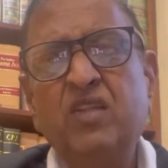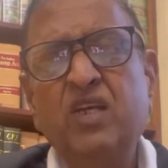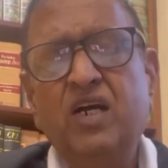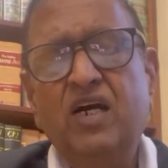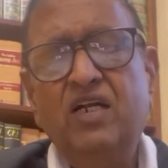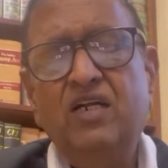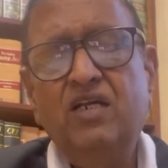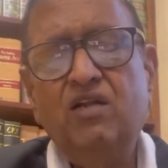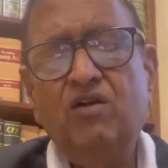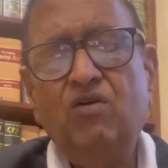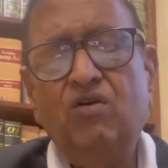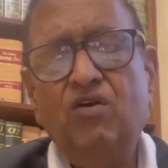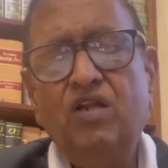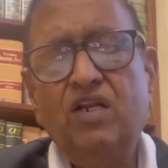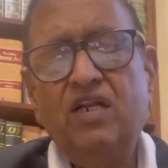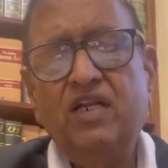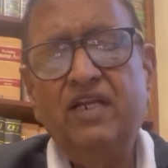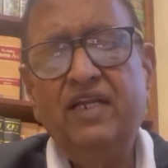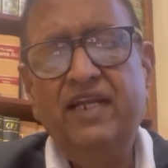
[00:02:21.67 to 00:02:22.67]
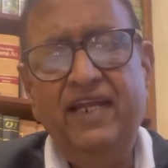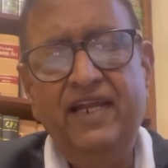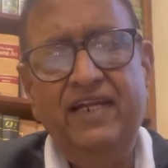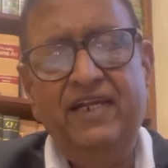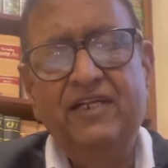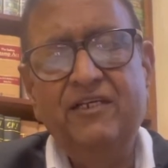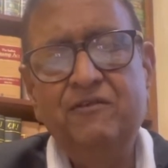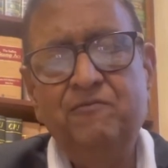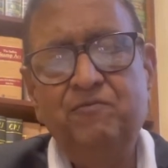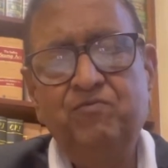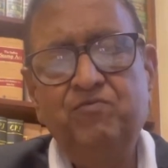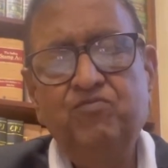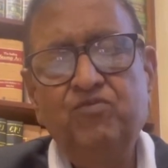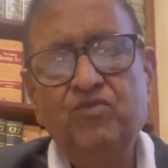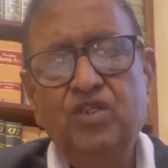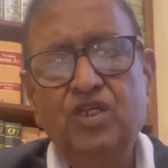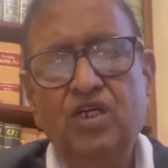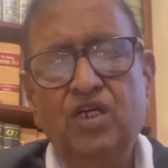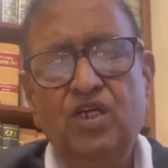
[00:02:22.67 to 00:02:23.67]
under Order 8.
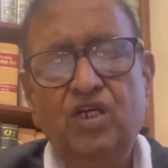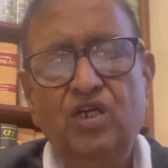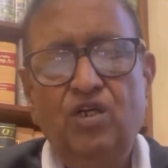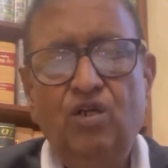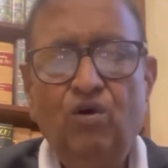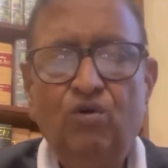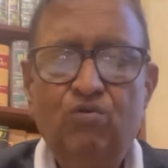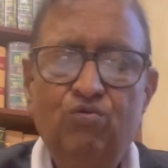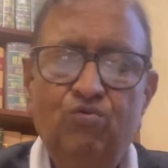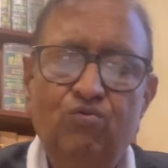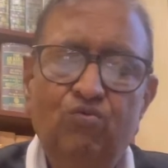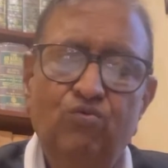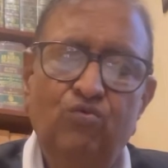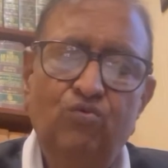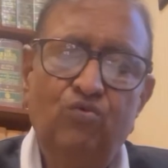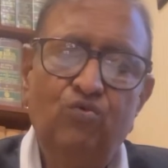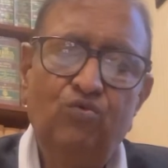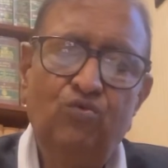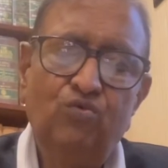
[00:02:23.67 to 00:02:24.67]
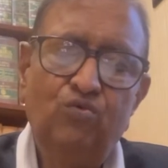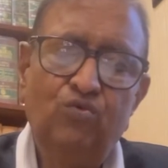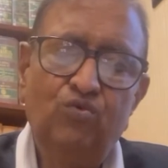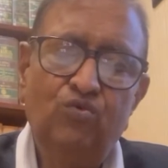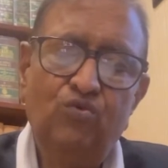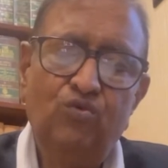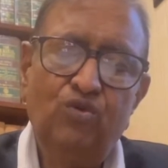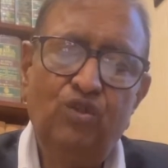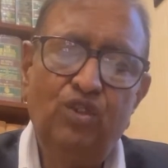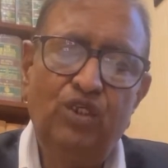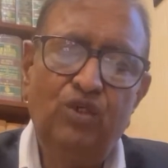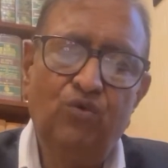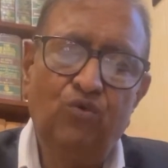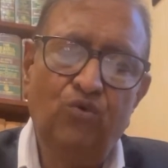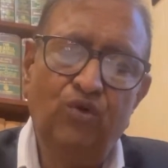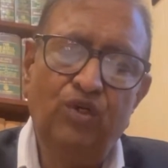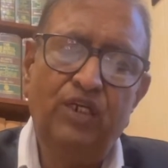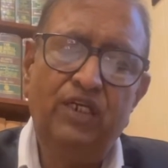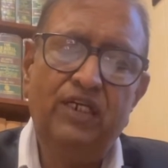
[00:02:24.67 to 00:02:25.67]
Now, the
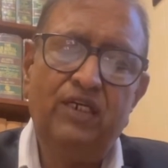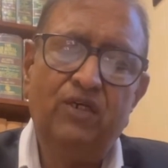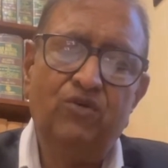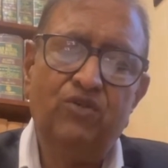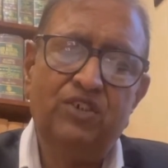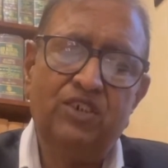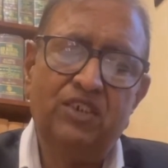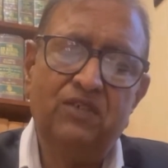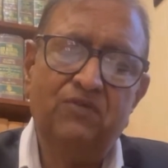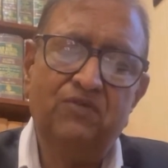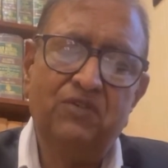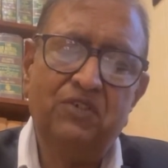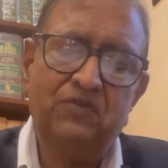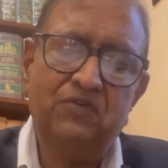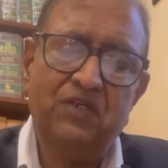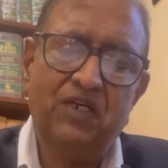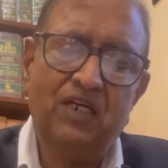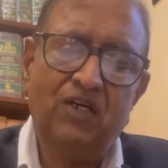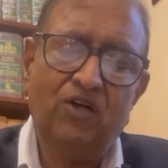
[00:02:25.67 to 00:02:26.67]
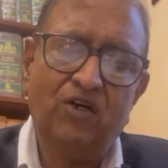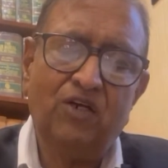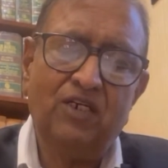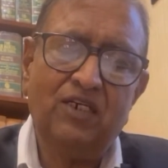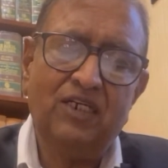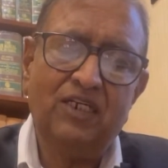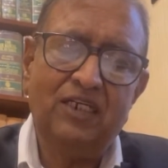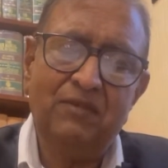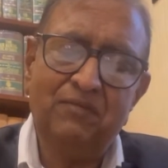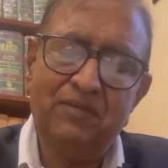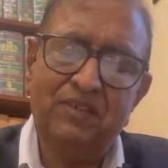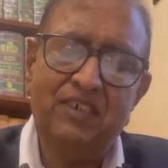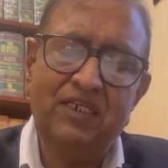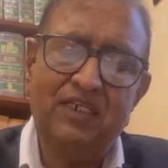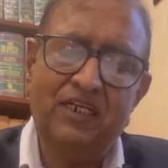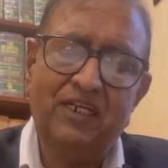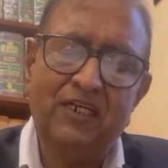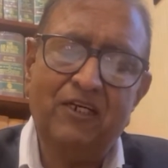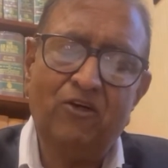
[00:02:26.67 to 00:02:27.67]
only question which will
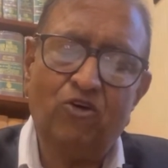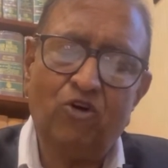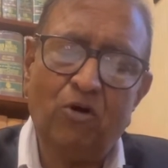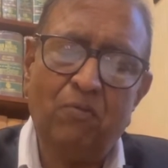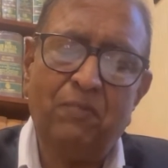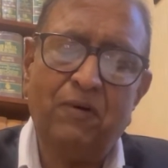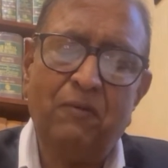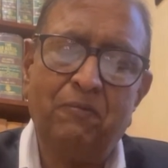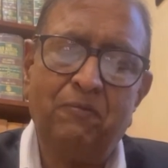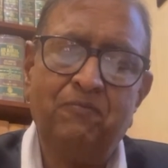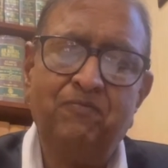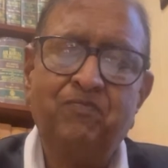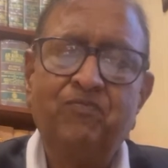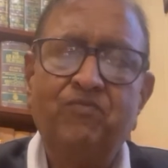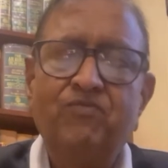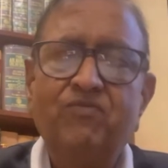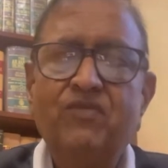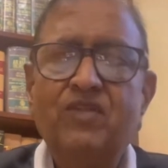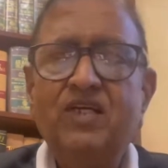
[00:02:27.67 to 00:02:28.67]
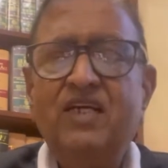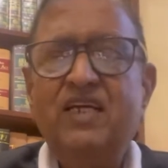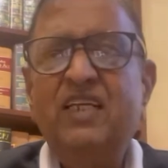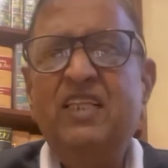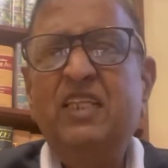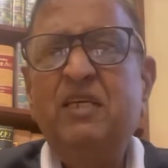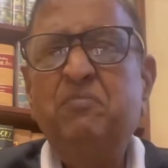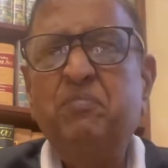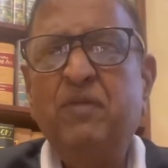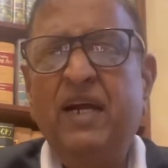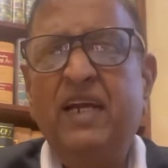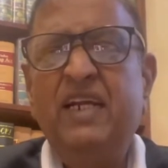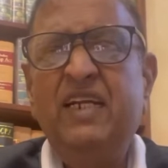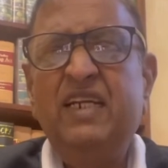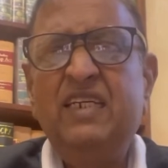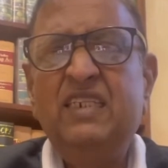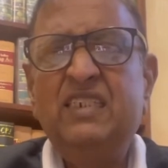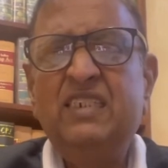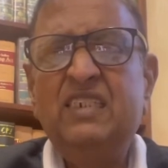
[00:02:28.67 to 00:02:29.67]
immediately crop up in the mind
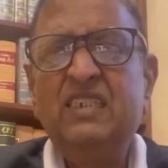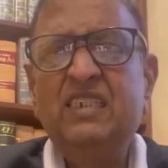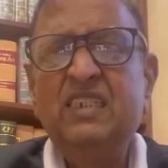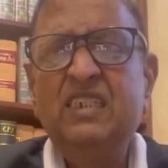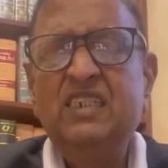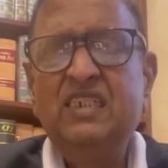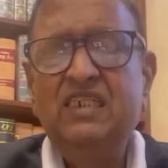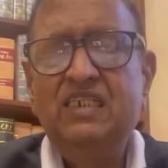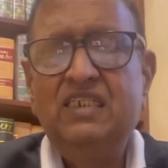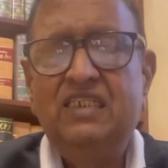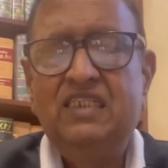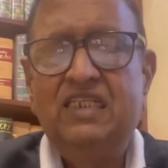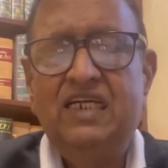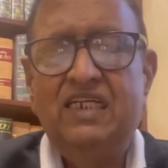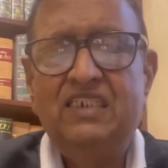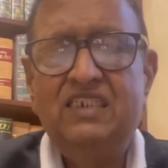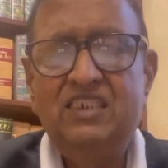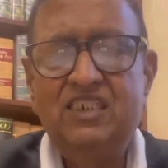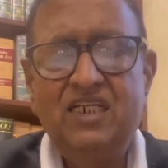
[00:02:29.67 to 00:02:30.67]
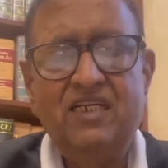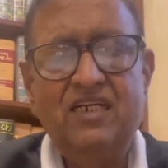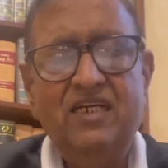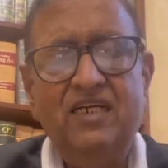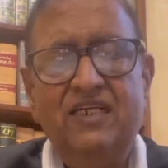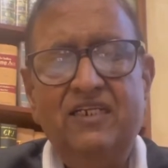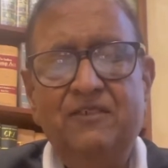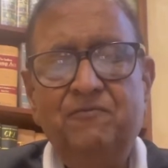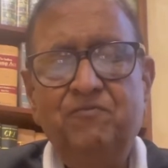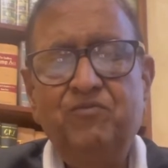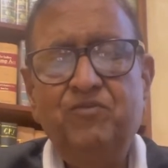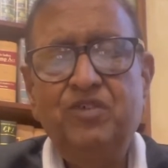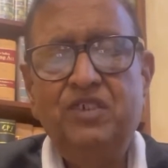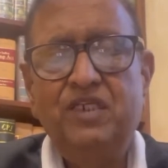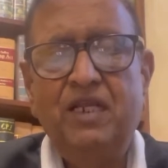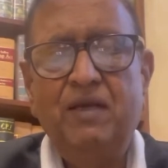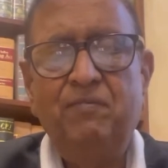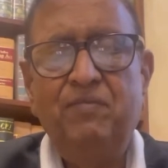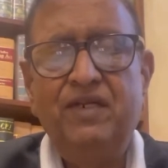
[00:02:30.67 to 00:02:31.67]
is that generally
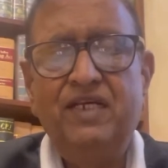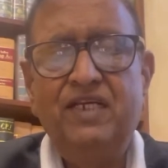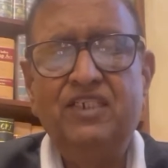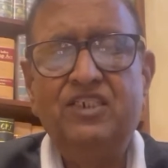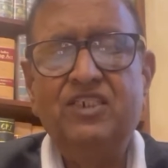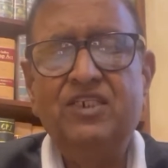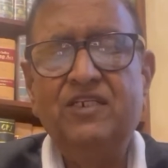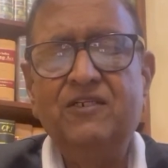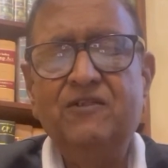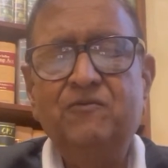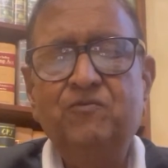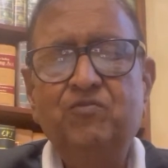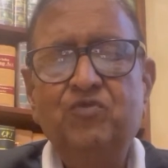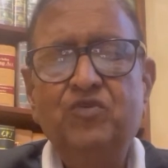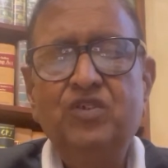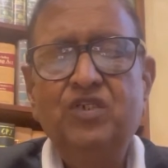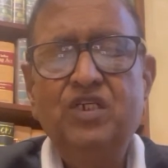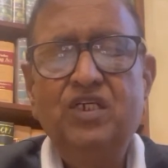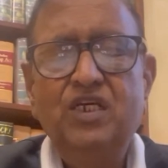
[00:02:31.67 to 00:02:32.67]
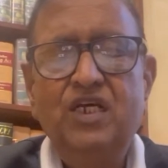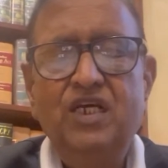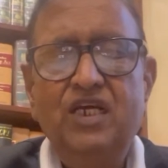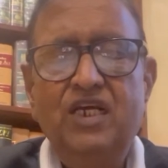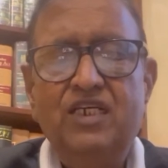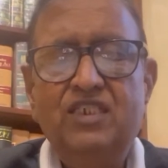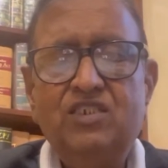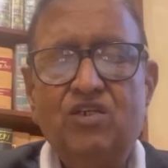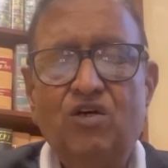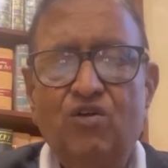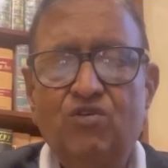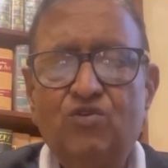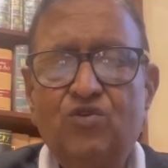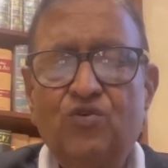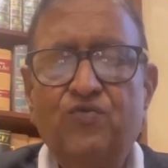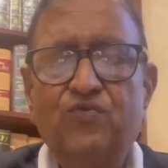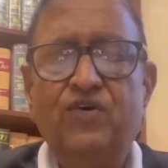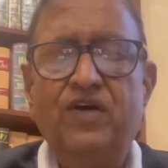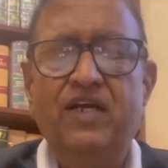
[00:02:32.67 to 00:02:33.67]
replication is
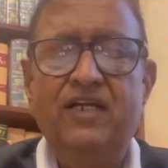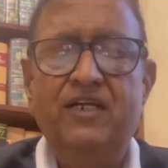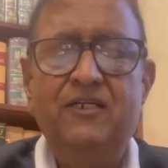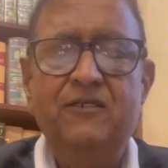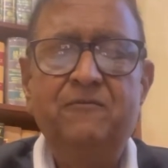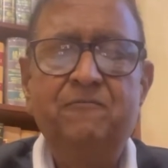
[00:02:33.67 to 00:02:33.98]
also filed,